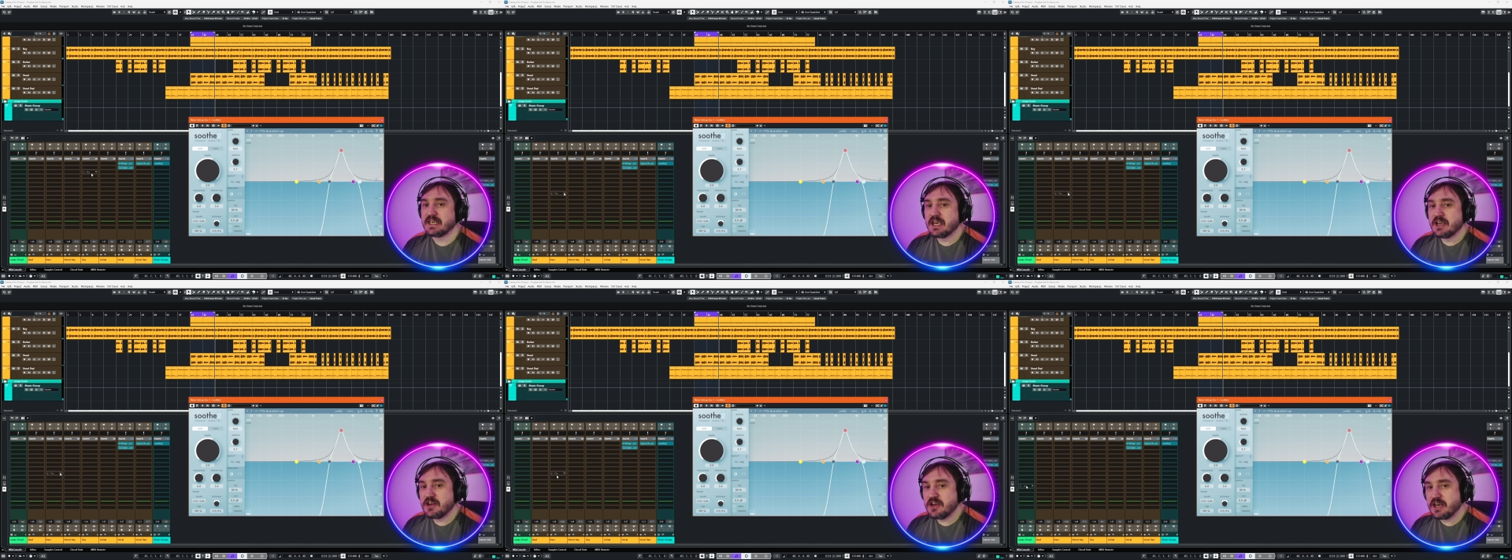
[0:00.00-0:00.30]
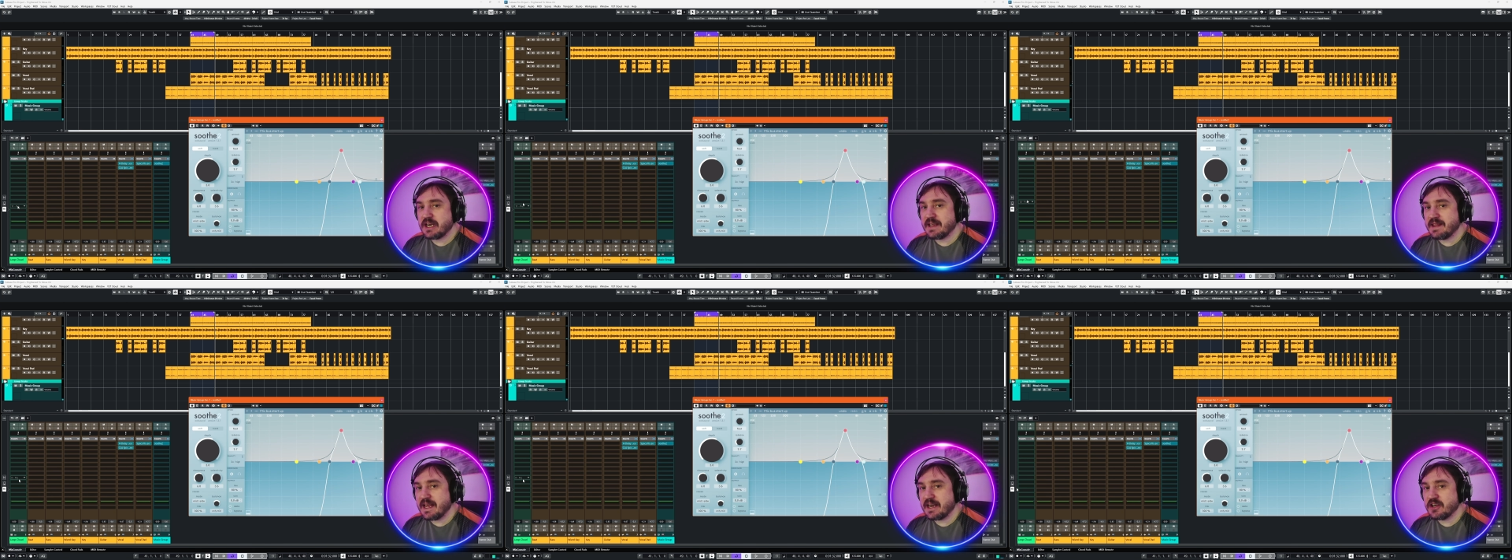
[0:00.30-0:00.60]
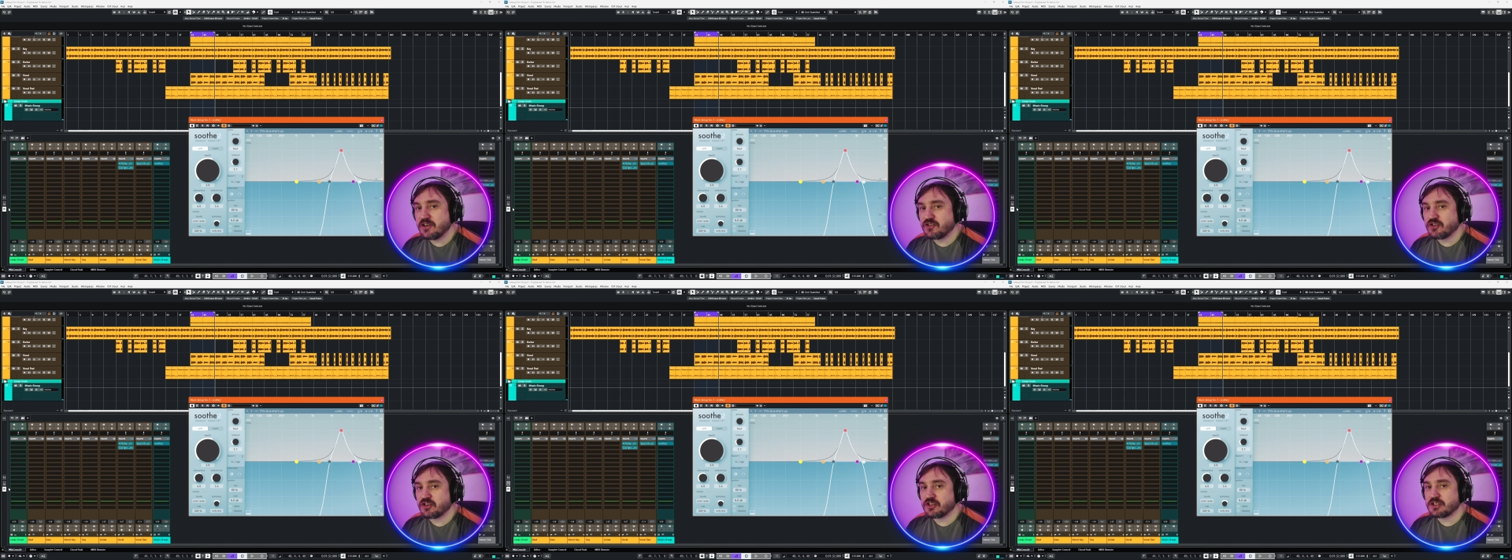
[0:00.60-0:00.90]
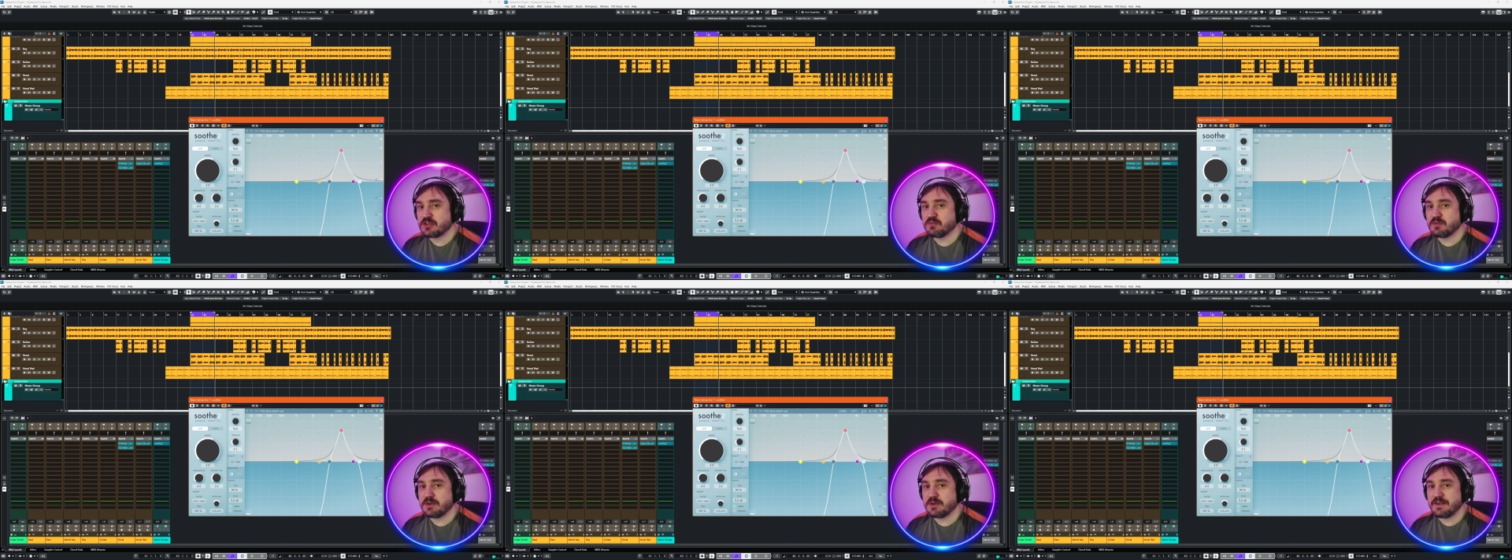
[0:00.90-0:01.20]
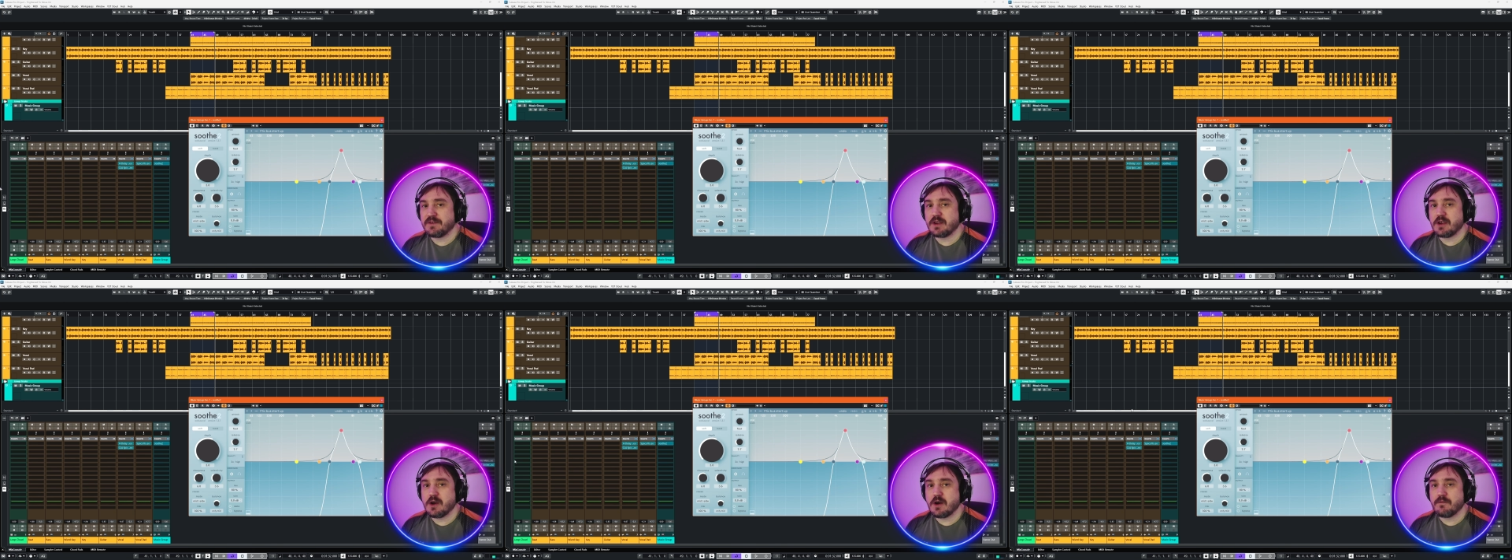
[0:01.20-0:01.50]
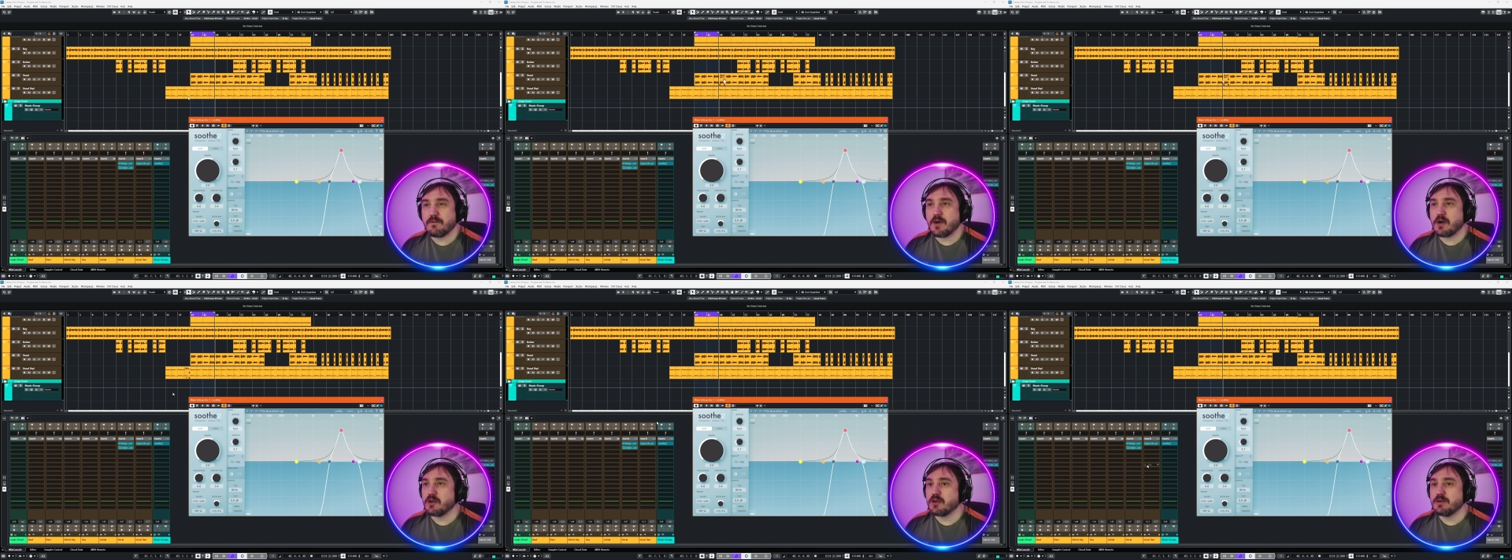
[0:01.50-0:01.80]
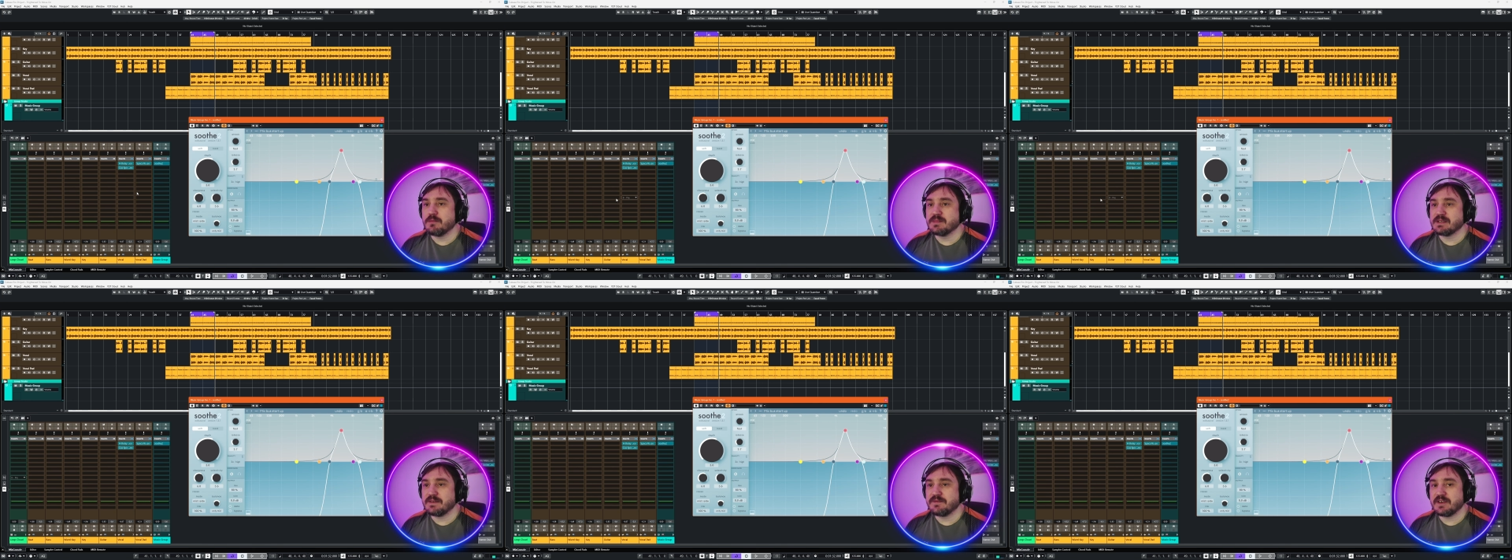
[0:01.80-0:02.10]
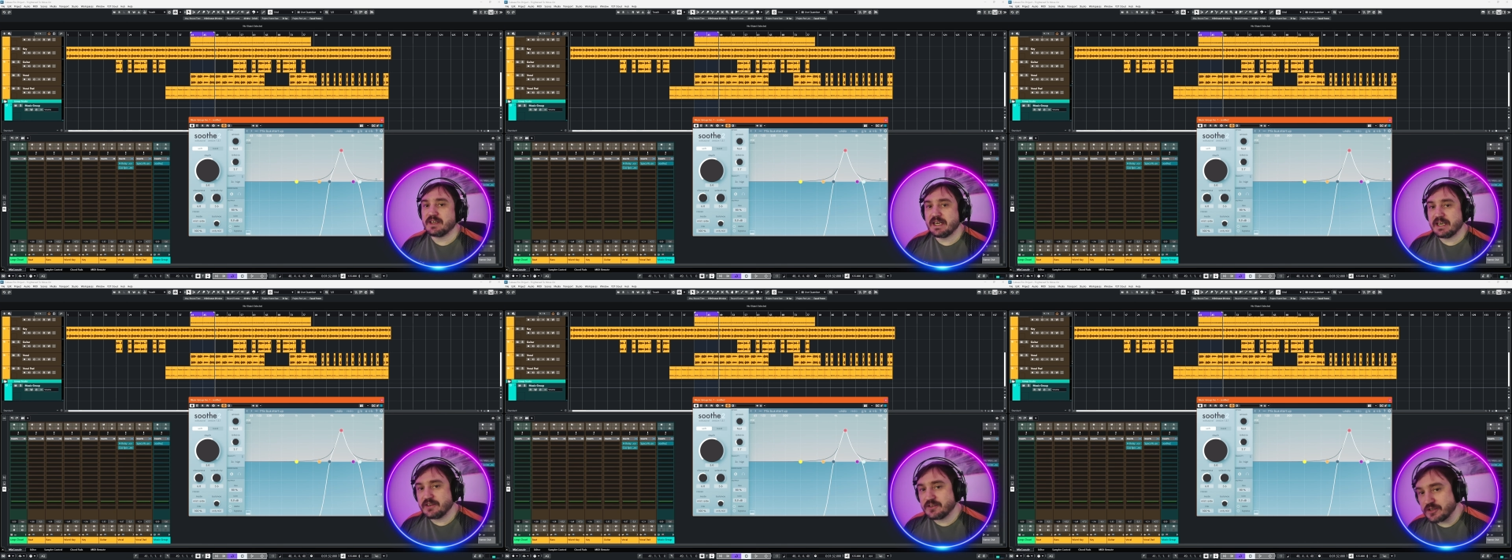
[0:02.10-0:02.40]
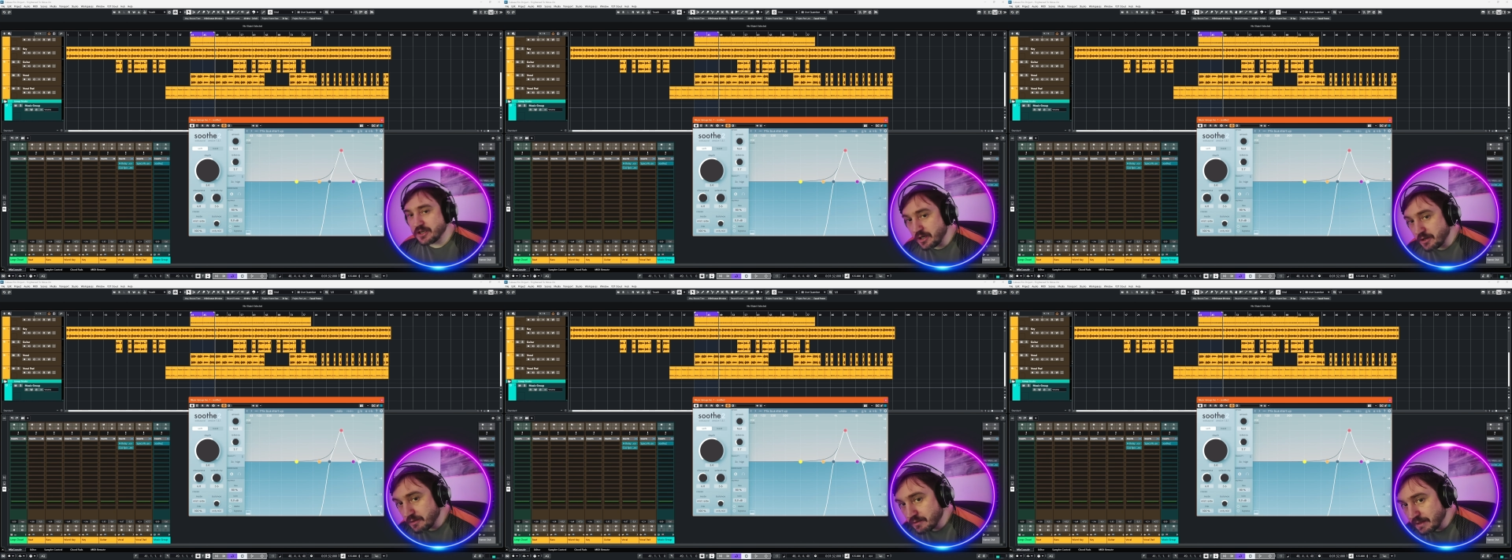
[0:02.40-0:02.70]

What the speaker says: You can then adjust with your volumes if you need to.